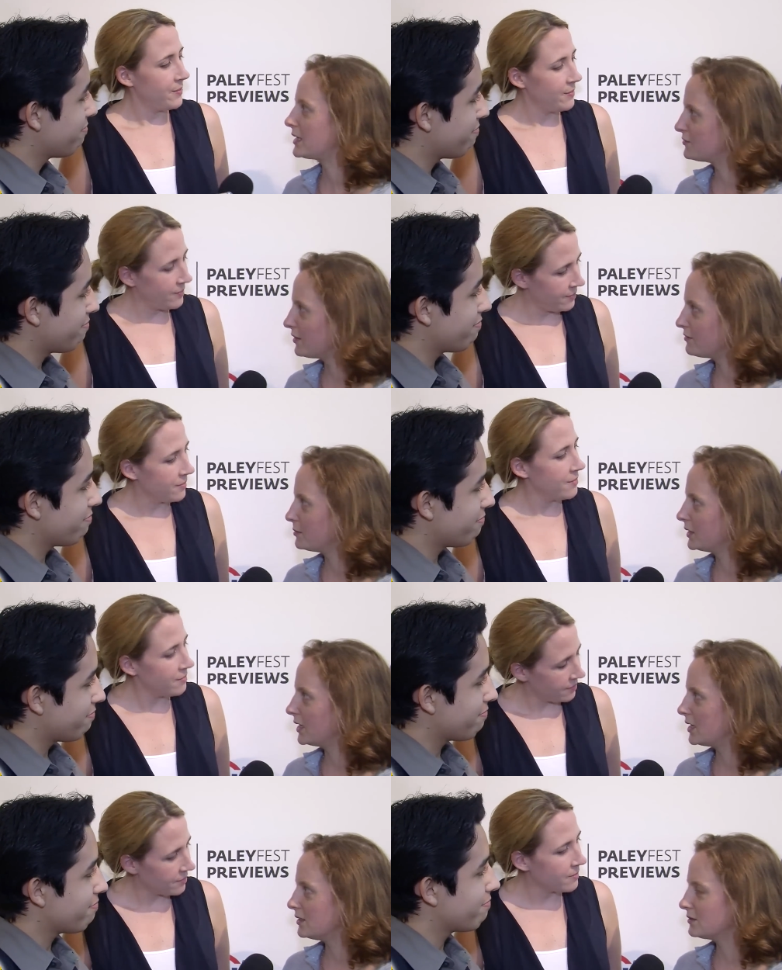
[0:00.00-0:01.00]
Speaker 1: best for
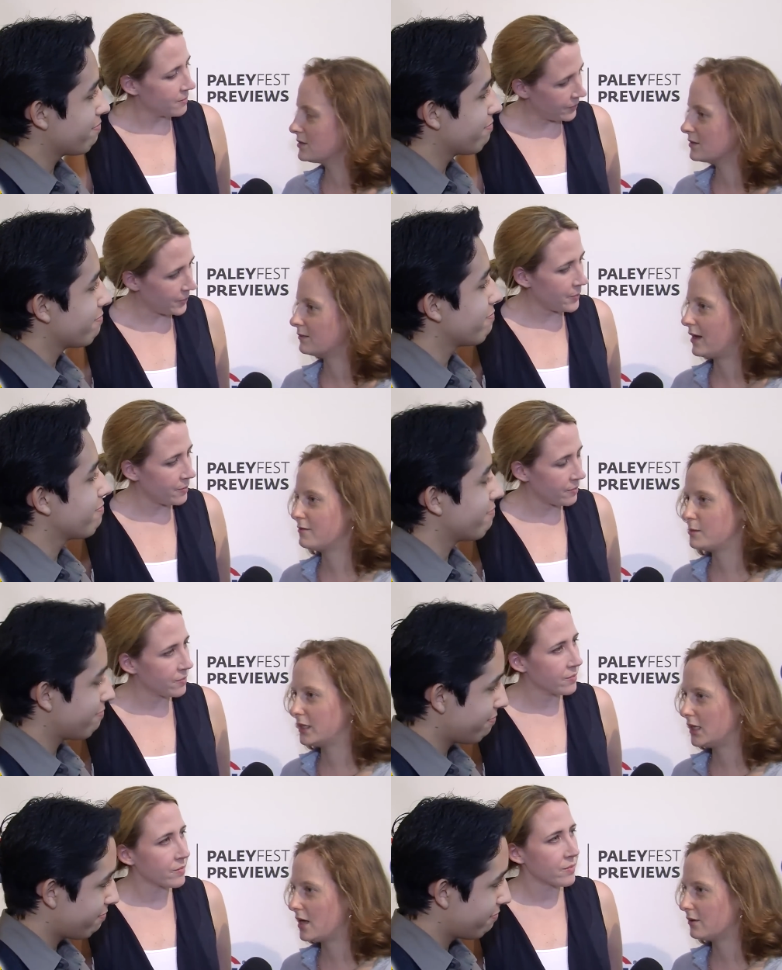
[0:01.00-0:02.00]
everybody else,
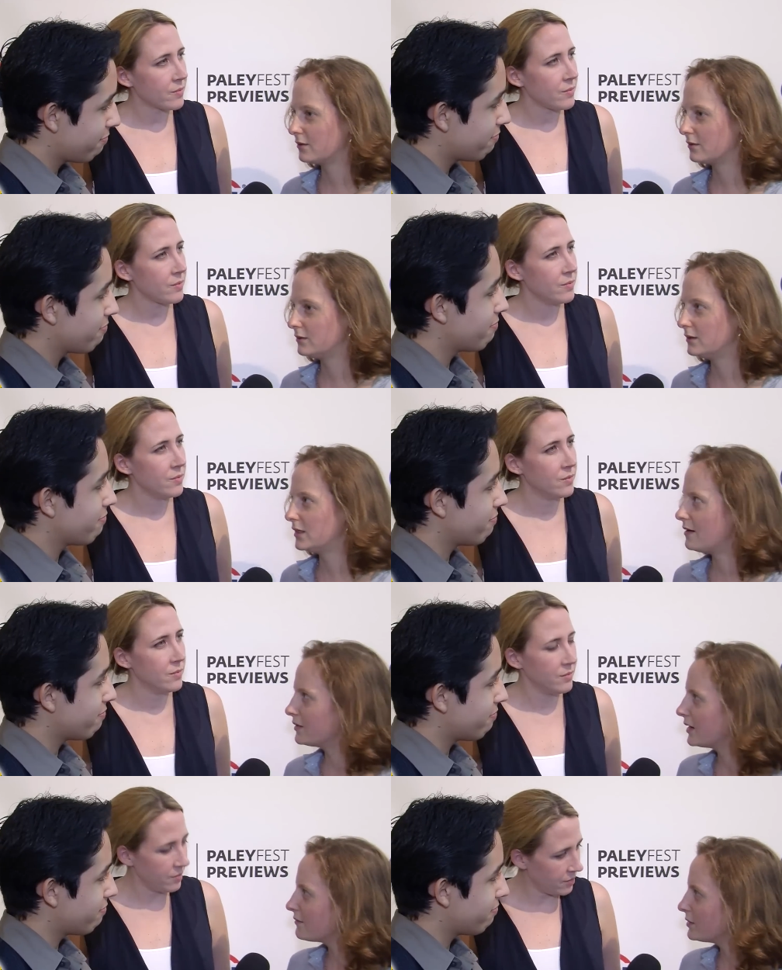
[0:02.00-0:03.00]
everybody lo
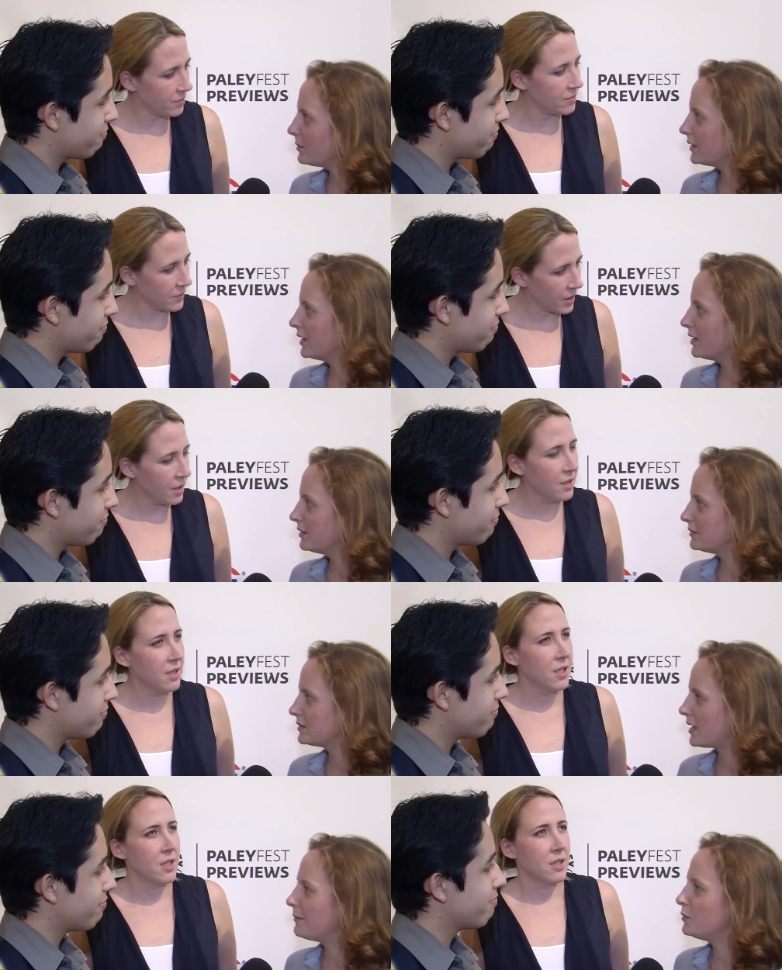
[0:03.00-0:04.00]
loving everybody
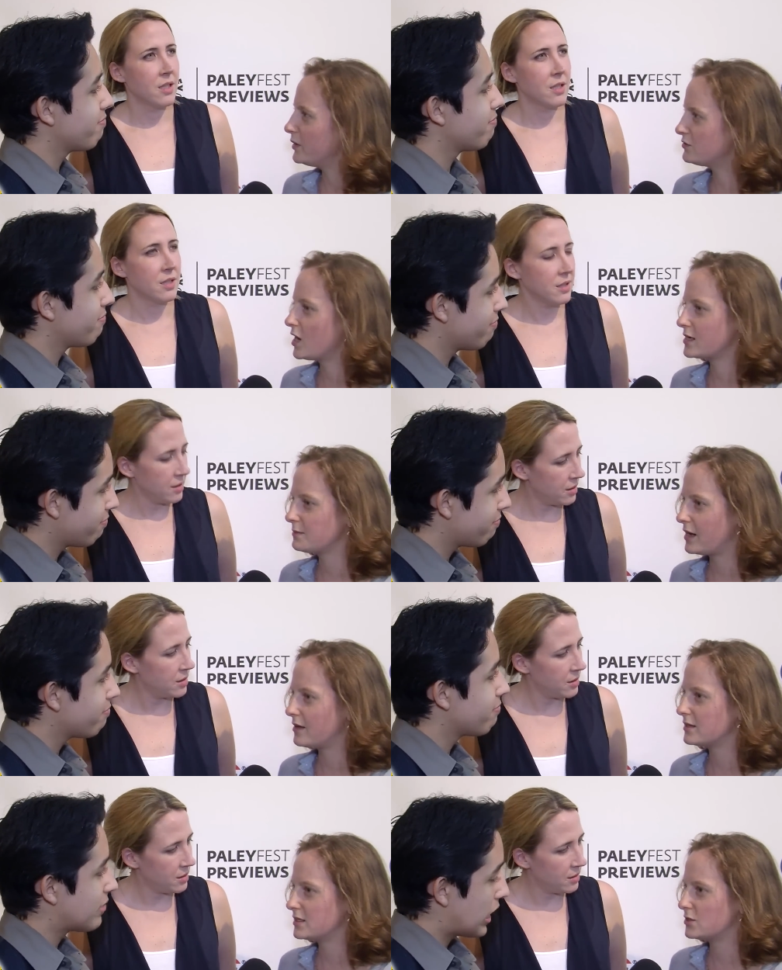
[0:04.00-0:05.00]
else. I mean, we've talked
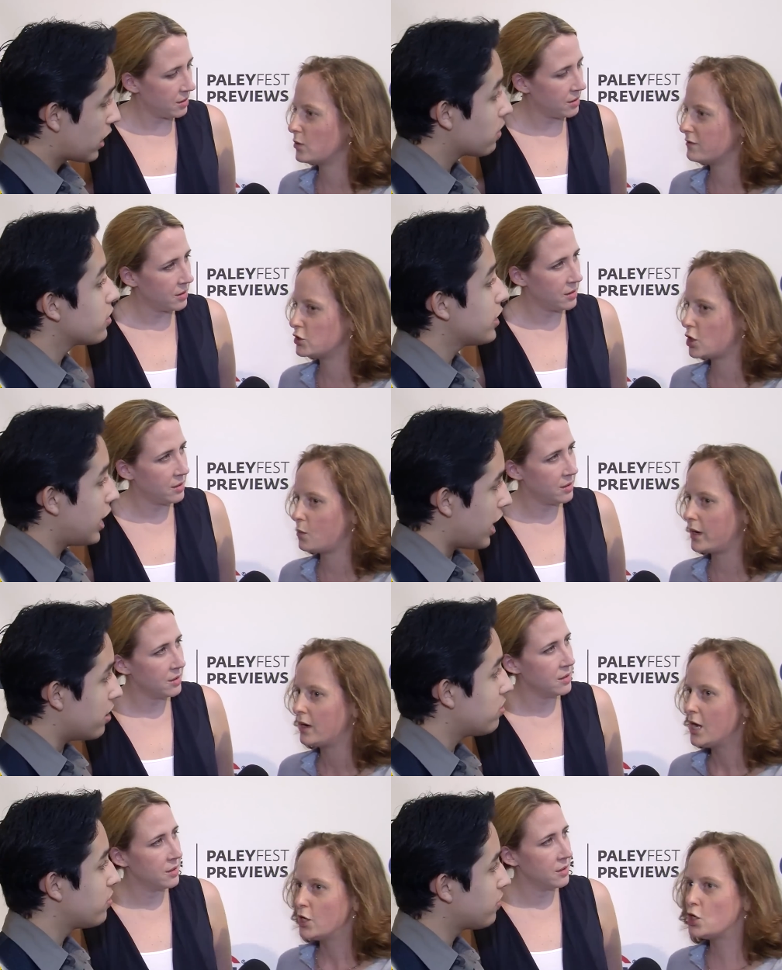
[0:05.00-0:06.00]
about how this is sort of a show
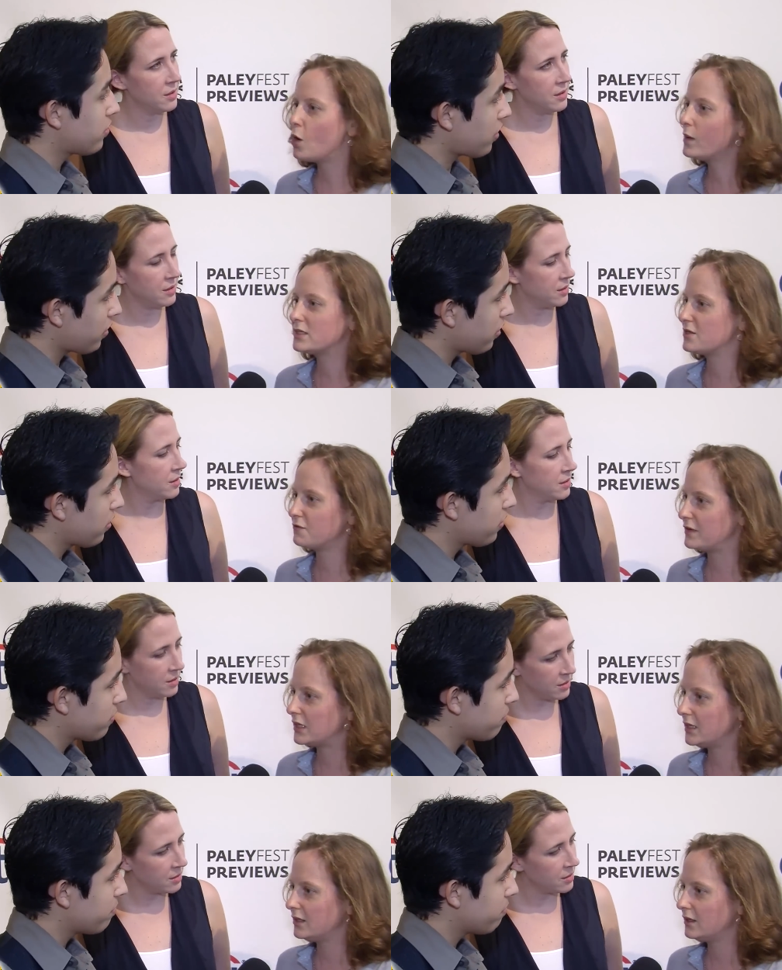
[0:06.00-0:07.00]
where no one's the
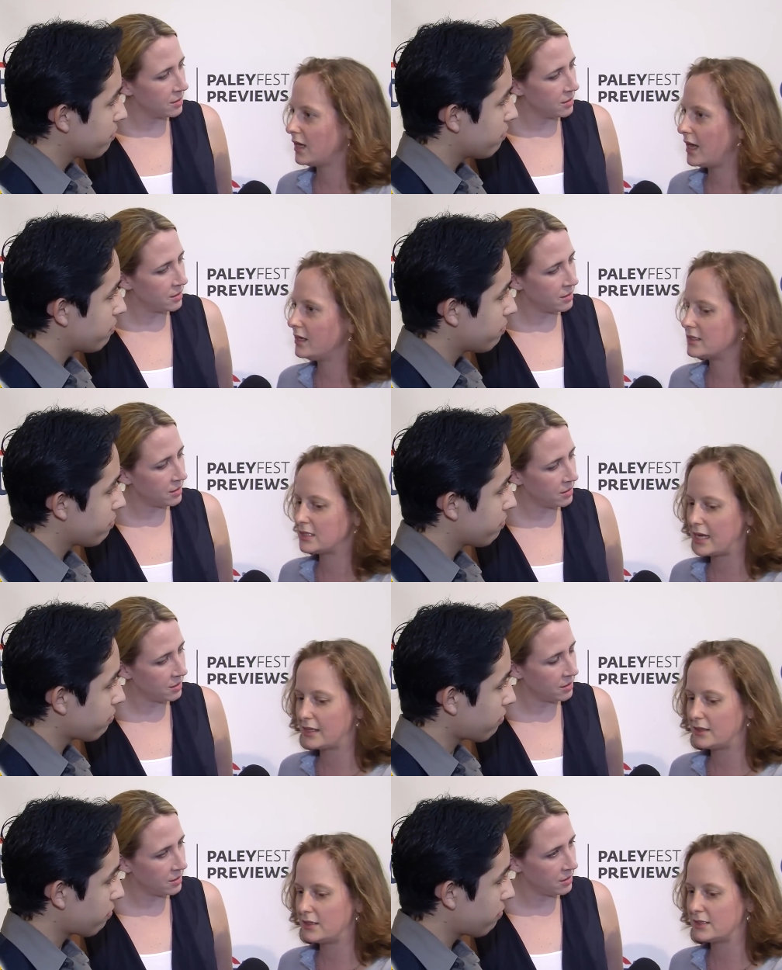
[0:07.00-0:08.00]
villain, and it's
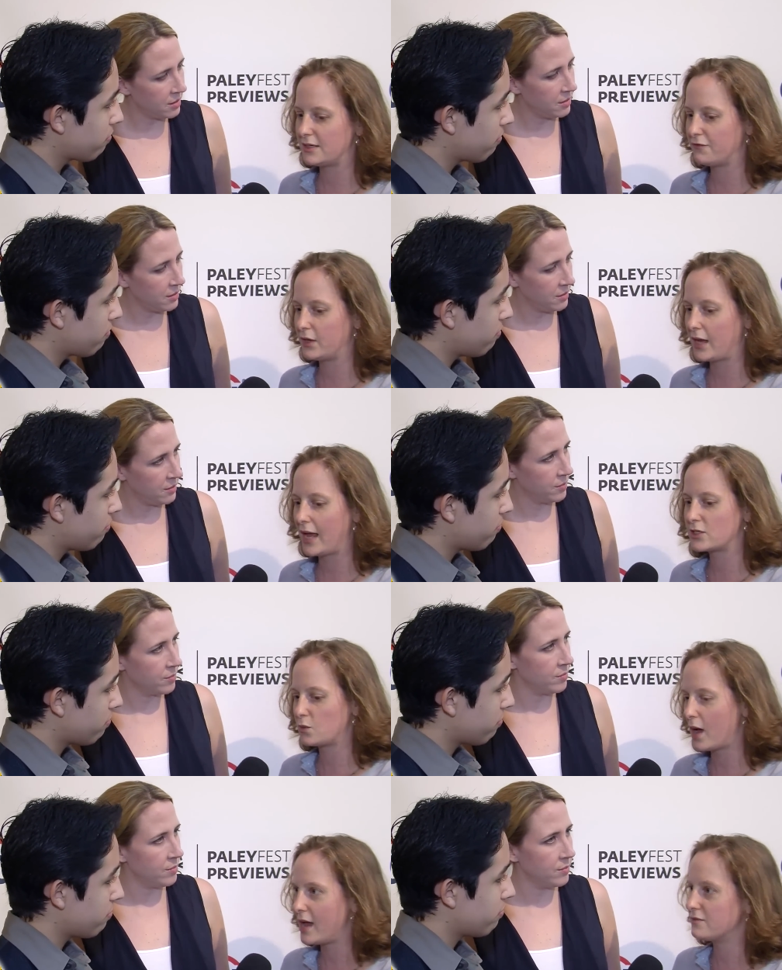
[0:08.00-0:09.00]
like the different
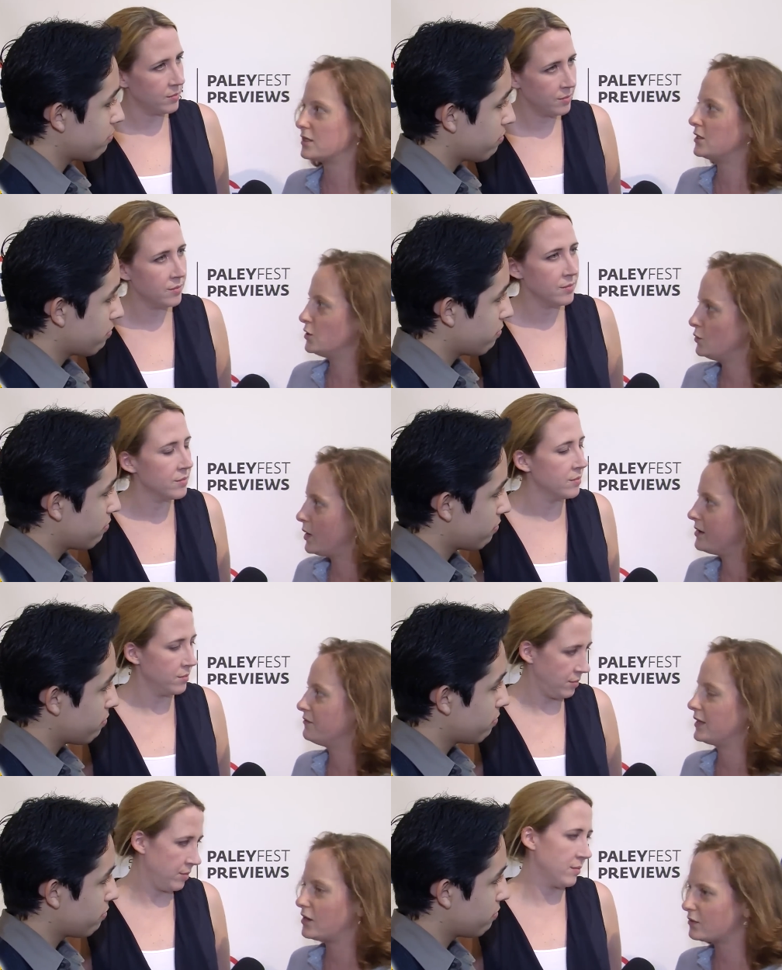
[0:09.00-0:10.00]
ex wives and the new
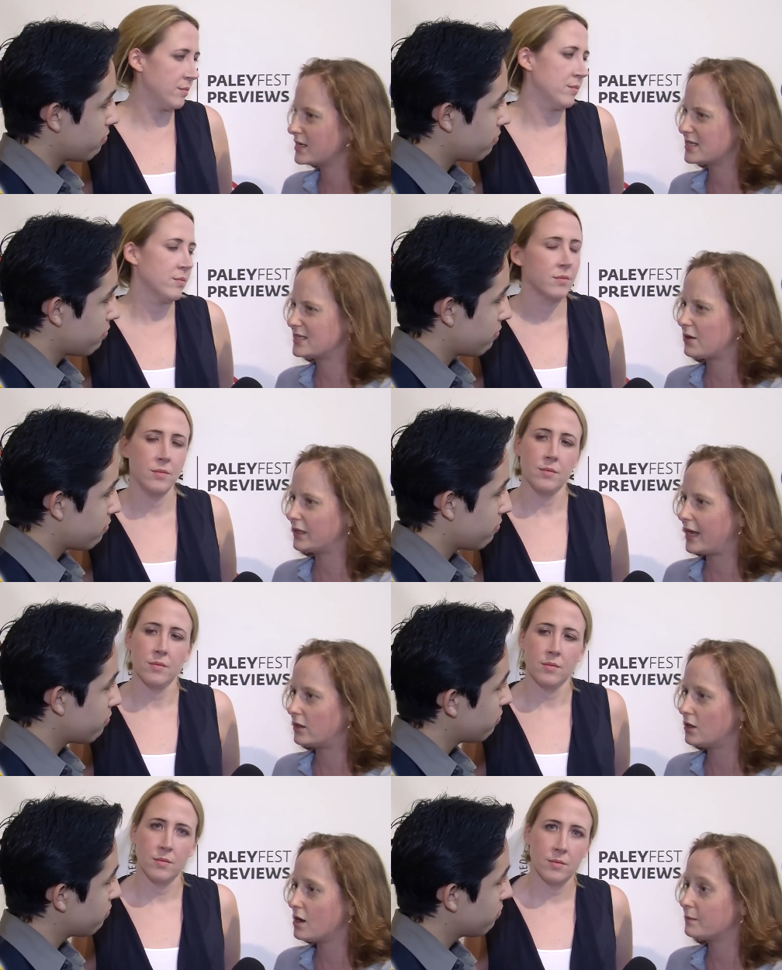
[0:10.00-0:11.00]
wife, and they don't necessarily
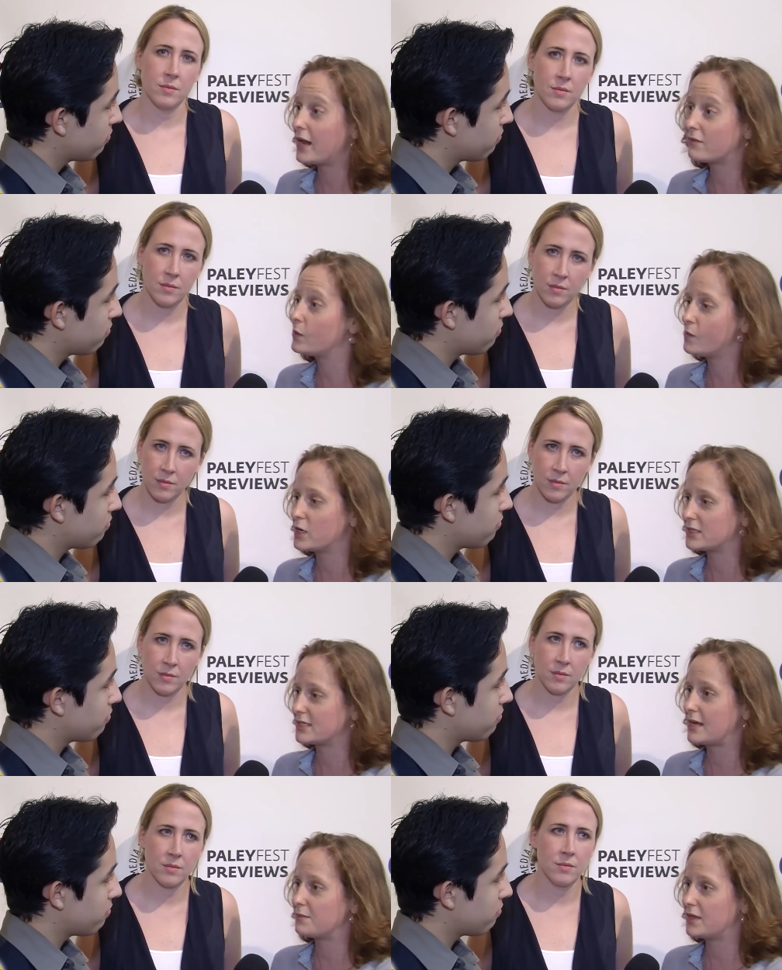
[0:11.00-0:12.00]
get along, but everyone
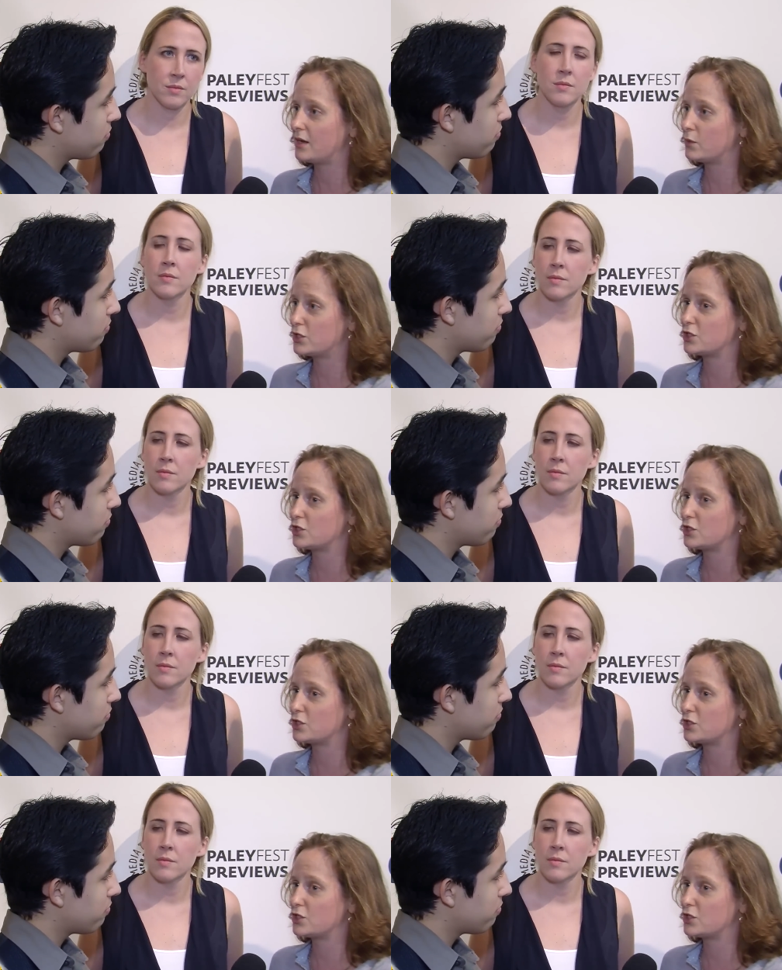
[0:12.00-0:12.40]
wants the same thing, which